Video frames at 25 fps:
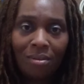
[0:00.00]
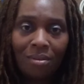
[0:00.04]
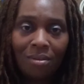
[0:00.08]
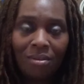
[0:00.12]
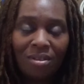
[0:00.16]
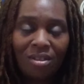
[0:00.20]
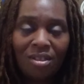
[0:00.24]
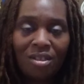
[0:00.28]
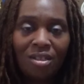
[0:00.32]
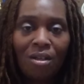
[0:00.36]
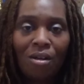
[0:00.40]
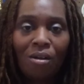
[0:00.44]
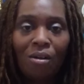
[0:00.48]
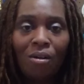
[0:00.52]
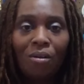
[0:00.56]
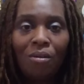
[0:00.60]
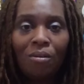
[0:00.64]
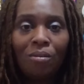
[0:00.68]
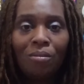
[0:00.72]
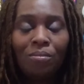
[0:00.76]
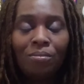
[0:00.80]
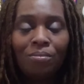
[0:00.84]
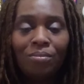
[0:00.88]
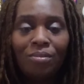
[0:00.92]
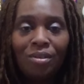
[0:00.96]

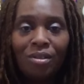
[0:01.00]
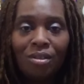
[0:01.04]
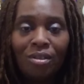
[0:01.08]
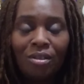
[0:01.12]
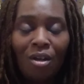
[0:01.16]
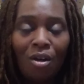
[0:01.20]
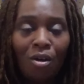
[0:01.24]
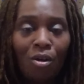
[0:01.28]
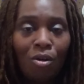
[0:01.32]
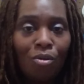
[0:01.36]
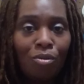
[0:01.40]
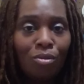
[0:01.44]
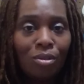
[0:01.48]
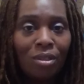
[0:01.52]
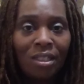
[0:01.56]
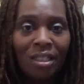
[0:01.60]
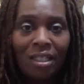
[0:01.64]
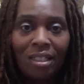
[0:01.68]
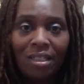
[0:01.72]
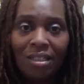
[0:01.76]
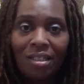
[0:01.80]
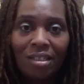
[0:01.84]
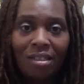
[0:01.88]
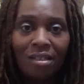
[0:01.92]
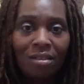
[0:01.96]
So don't
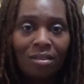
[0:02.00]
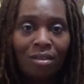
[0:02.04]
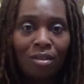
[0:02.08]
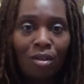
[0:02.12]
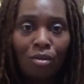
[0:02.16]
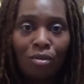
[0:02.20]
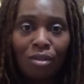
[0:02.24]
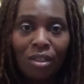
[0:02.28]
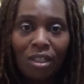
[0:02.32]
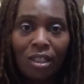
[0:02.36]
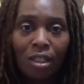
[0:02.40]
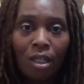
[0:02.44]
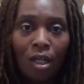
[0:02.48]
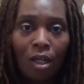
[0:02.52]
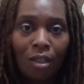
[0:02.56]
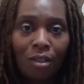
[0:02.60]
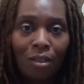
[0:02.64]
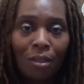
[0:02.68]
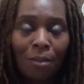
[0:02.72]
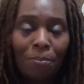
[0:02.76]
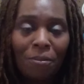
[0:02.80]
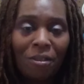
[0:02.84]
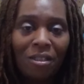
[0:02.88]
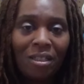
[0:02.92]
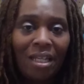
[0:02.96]
get caught
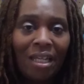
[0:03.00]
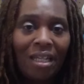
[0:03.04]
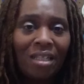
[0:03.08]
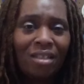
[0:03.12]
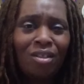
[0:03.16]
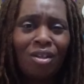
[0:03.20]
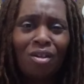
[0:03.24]
up in that.